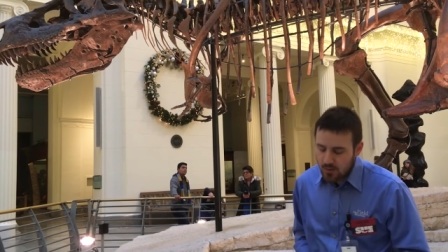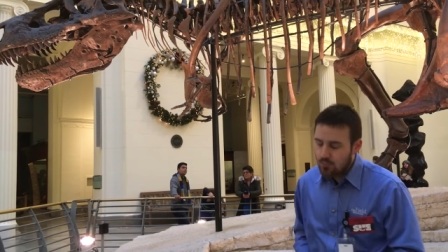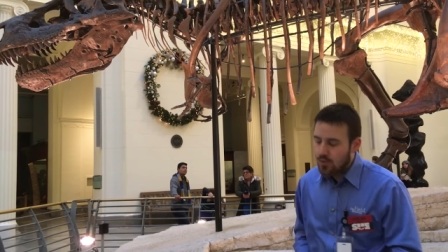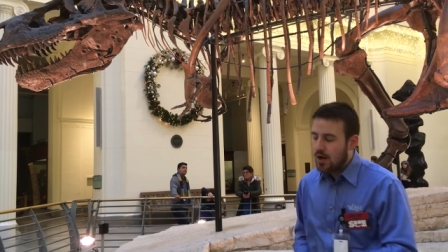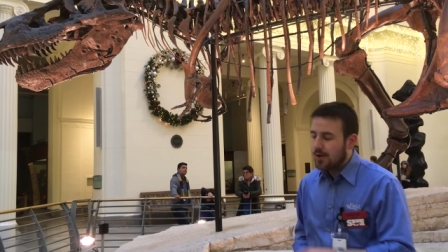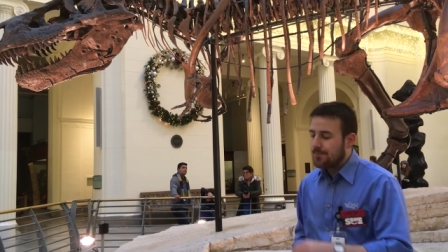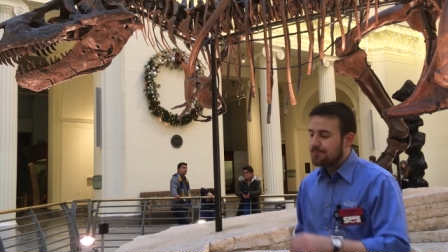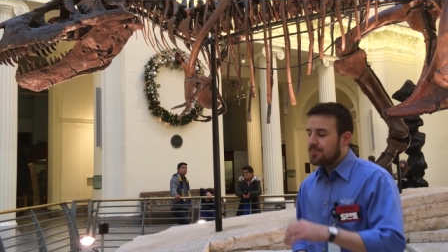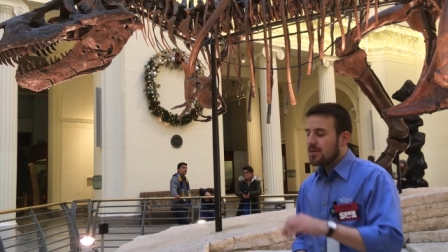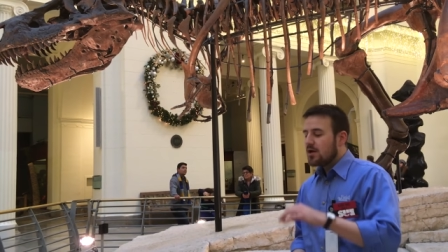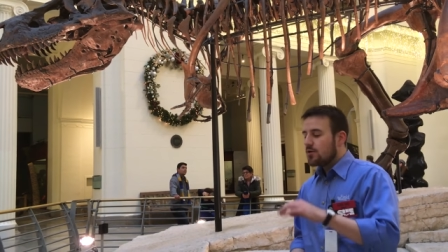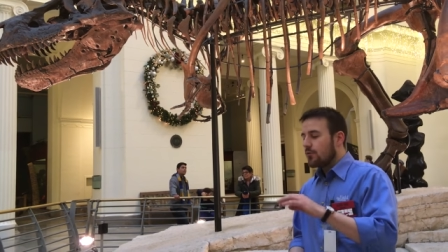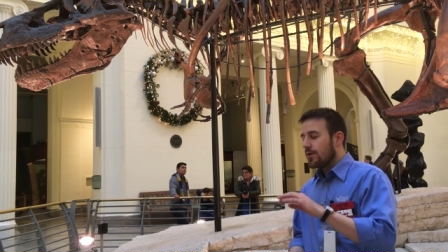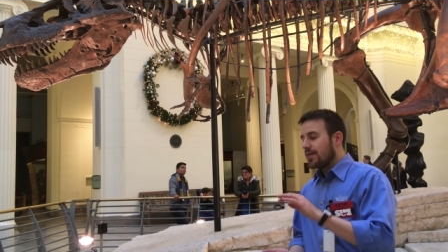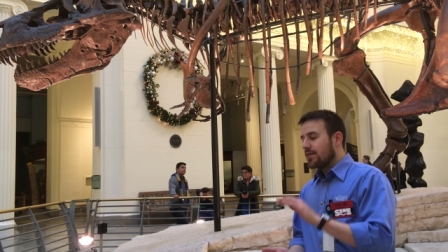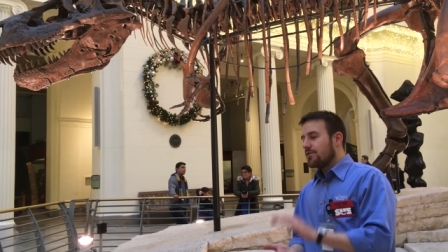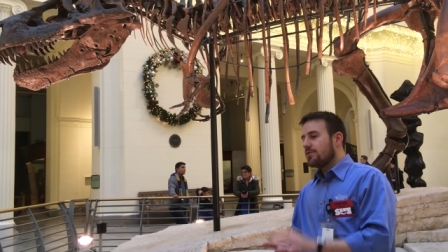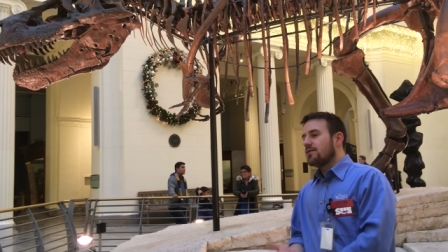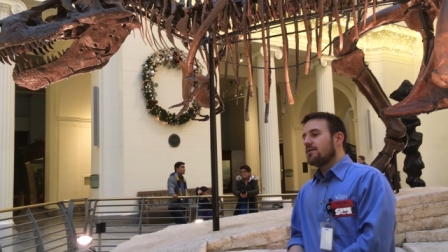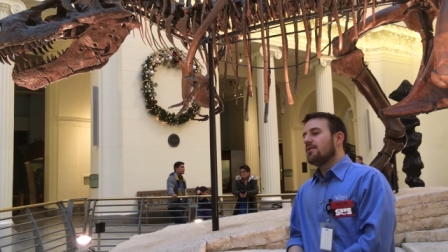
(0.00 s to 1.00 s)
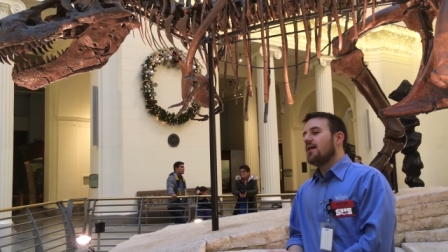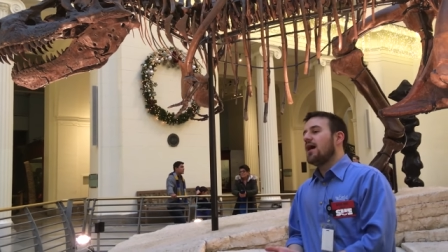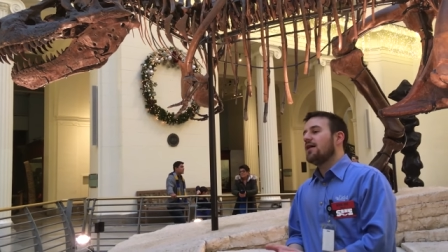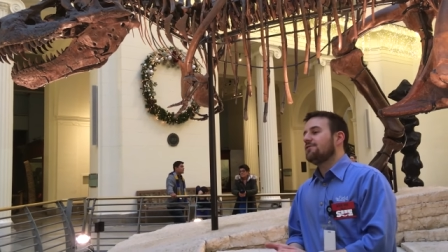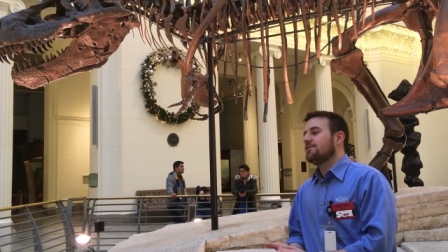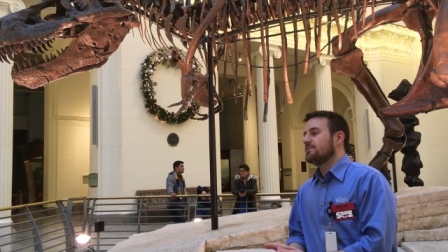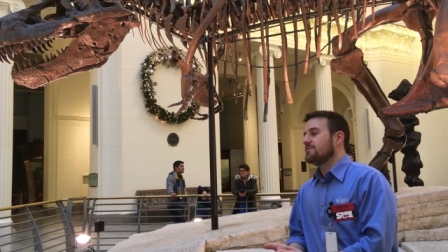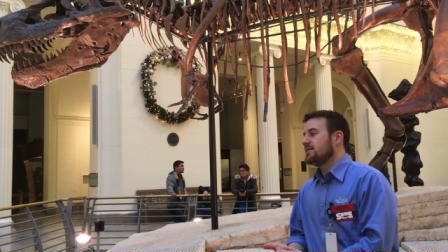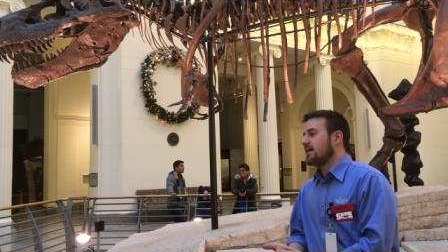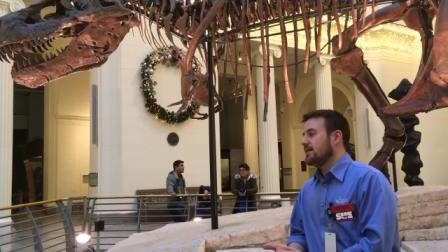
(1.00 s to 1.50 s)
Well, we learn a
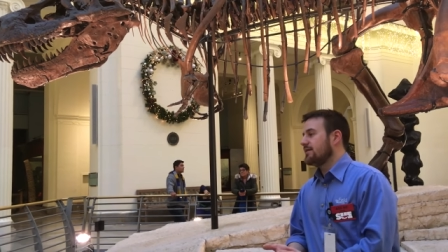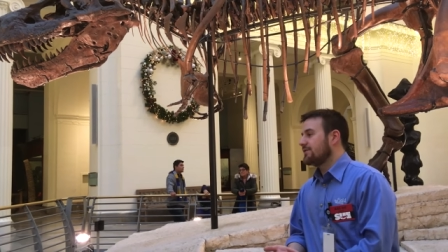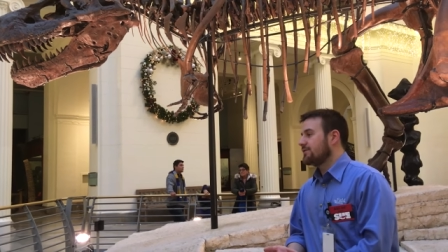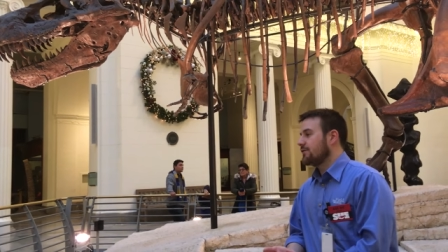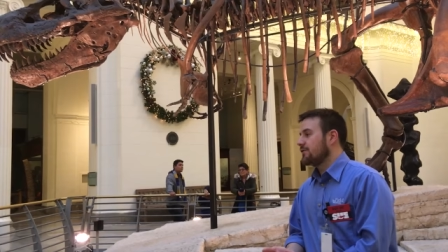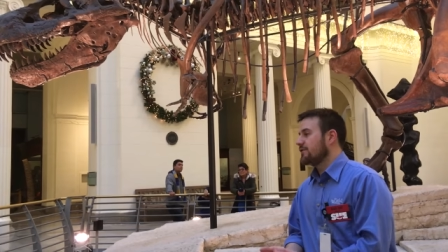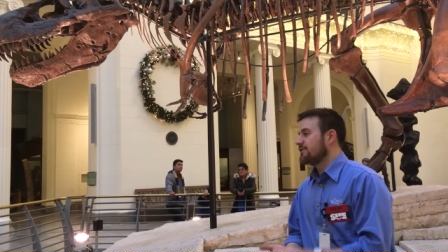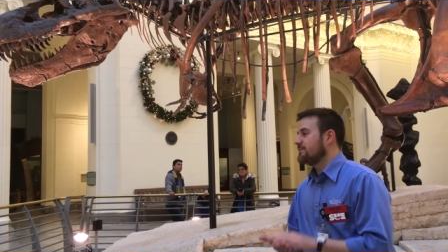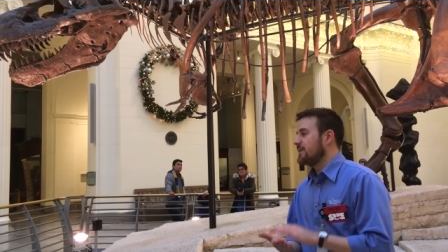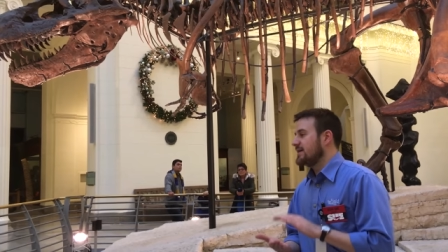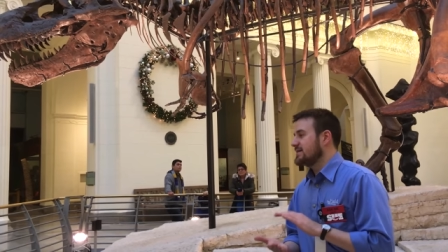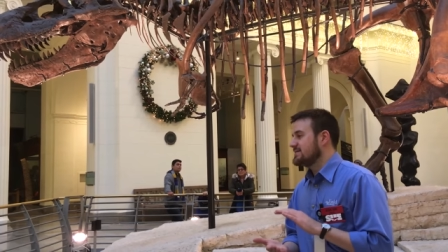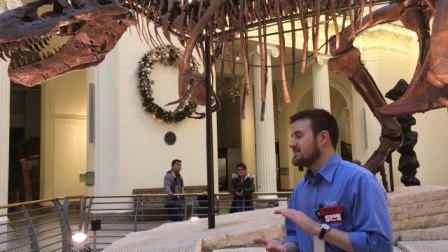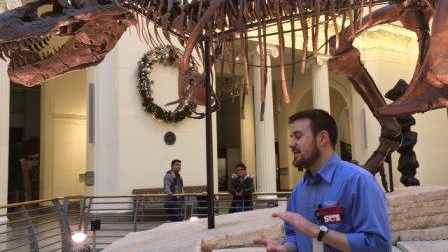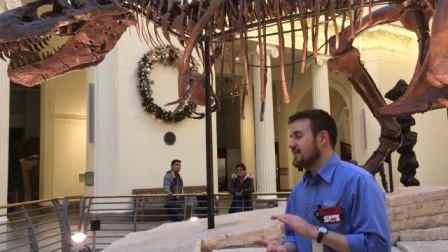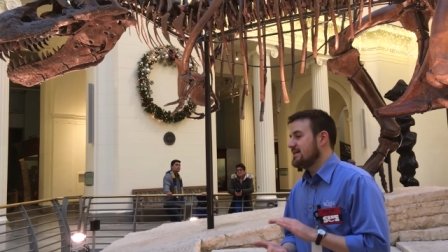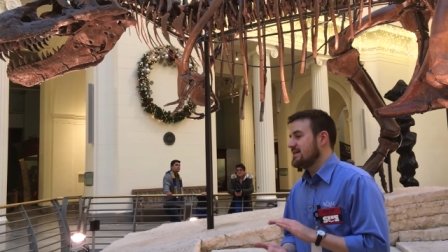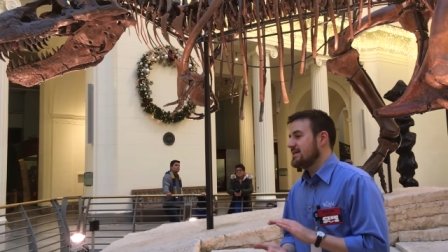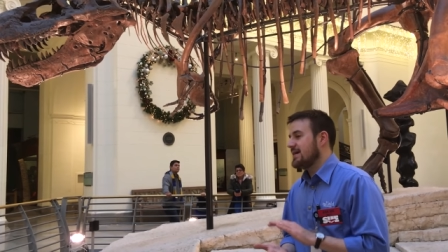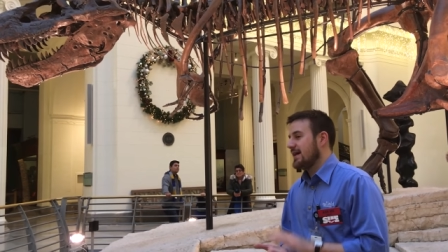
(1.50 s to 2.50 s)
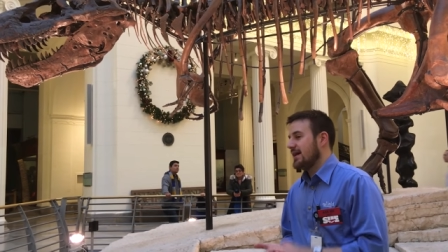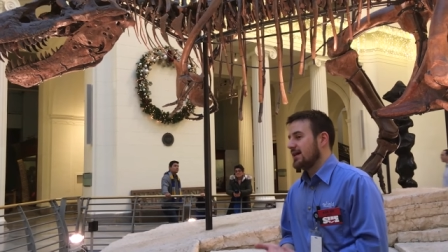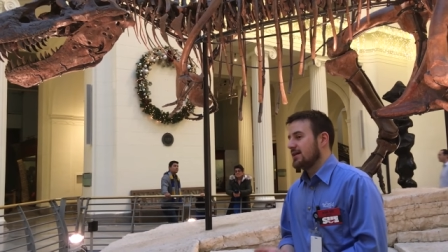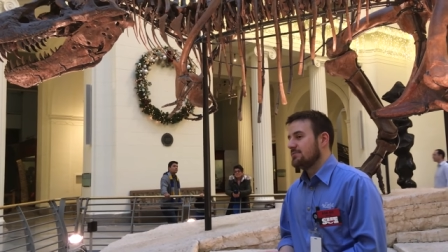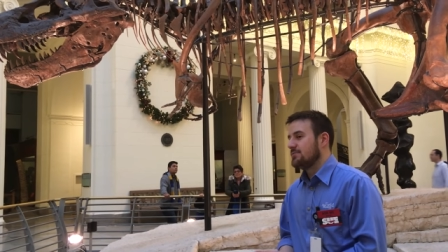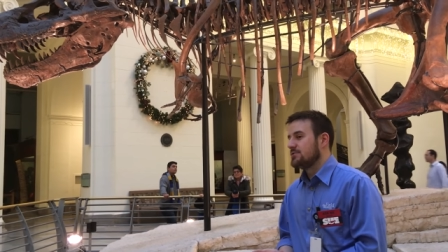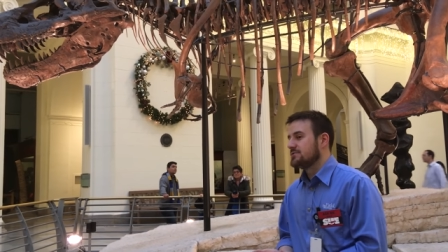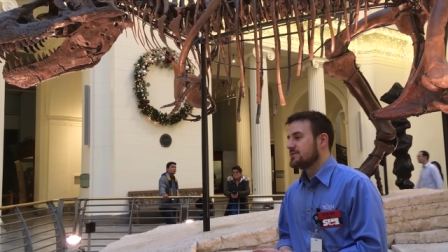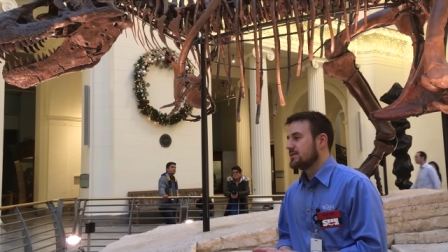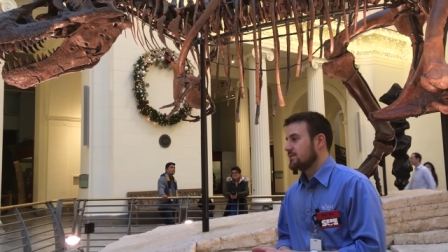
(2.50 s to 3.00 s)
lot from dinosaurs by studying
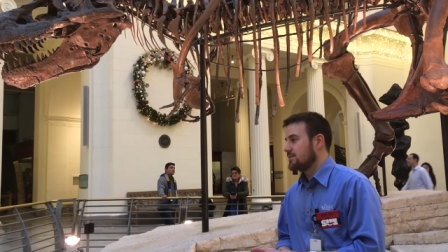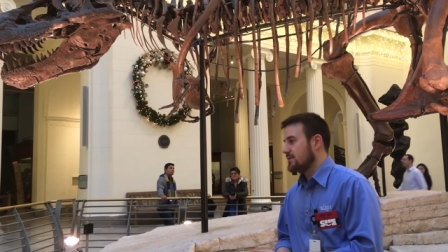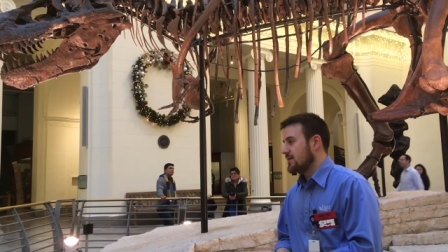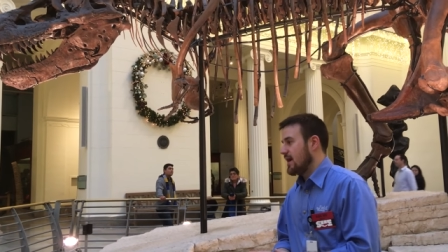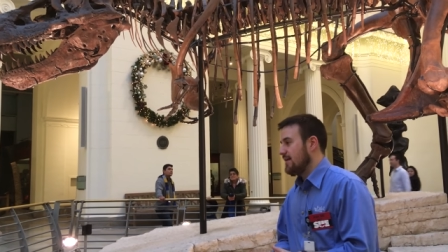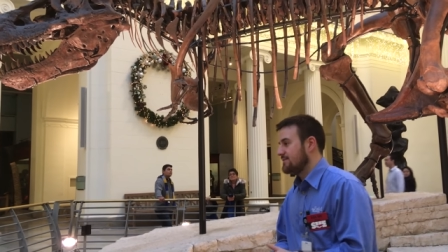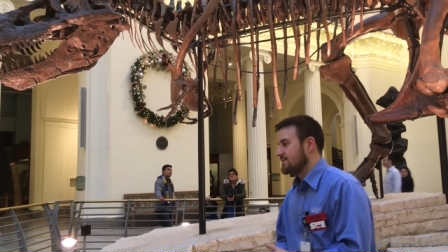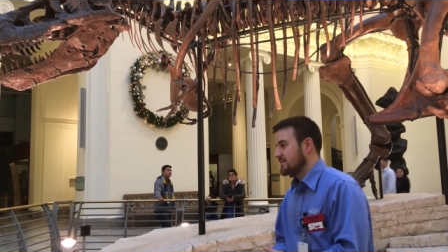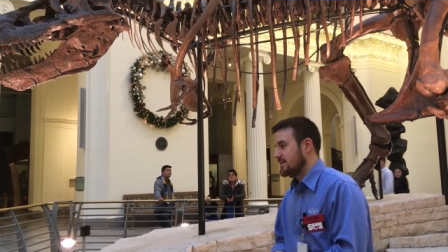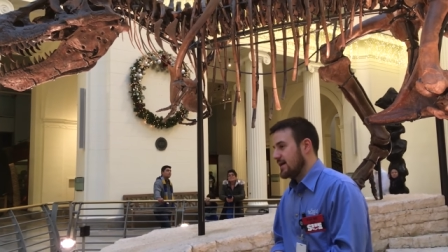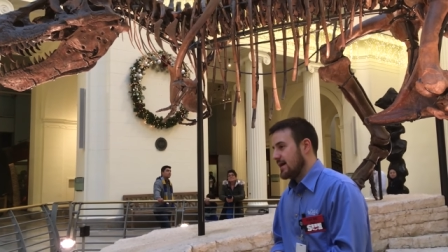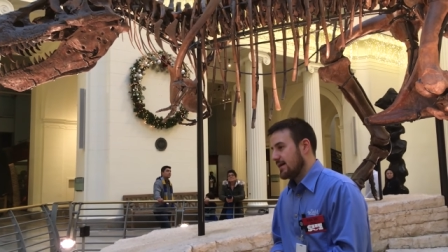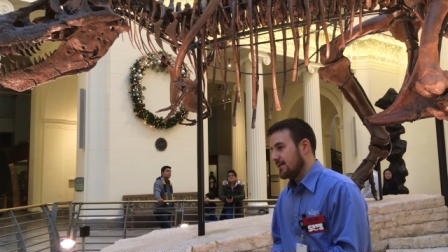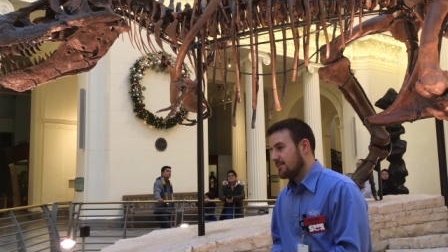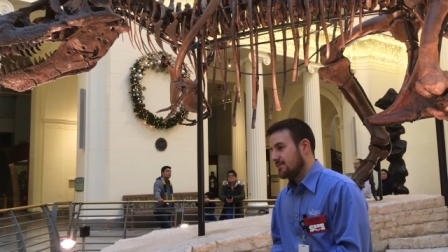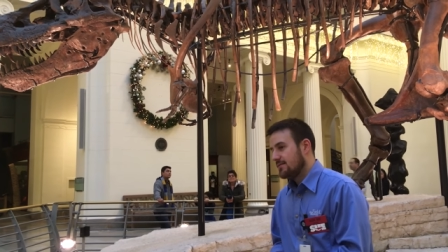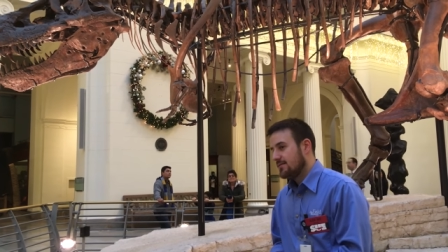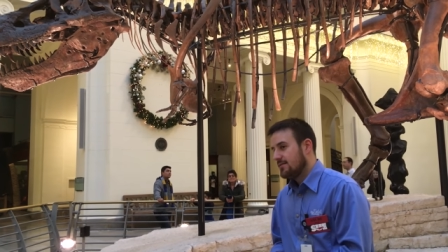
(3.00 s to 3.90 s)
animals that are alive today.